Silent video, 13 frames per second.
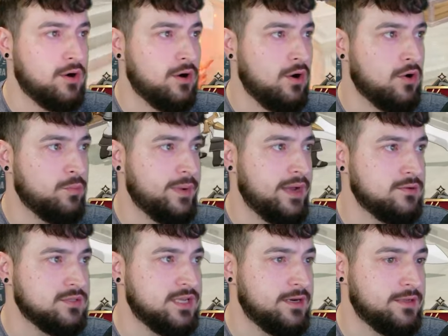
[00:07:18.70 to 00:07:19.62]
auto battle
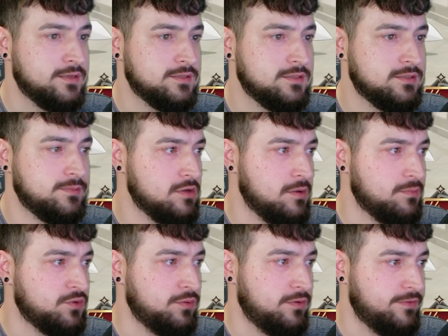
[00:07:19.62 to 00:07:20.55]
settings.
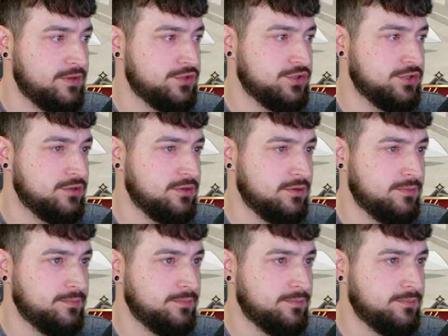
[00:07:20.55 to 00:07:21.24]
To adventure,